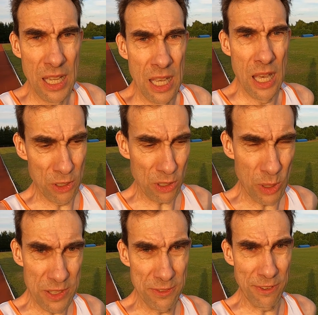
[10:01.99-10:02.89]
If you're not
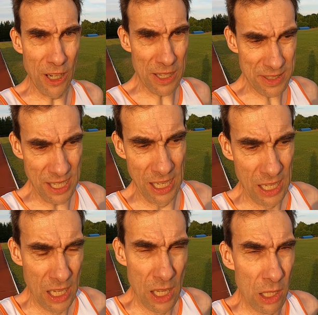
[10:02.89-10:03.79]
quite so fast,
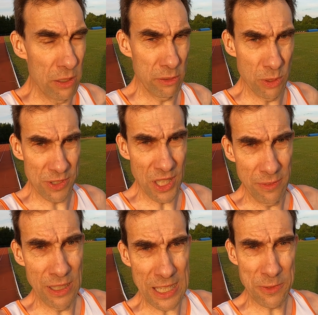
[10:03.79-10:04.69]
or if you want to
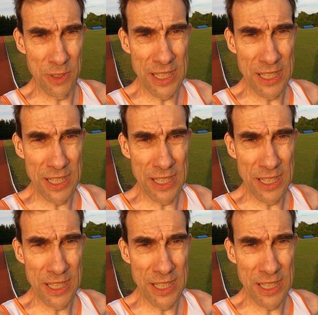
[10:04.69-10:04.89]
save your legs for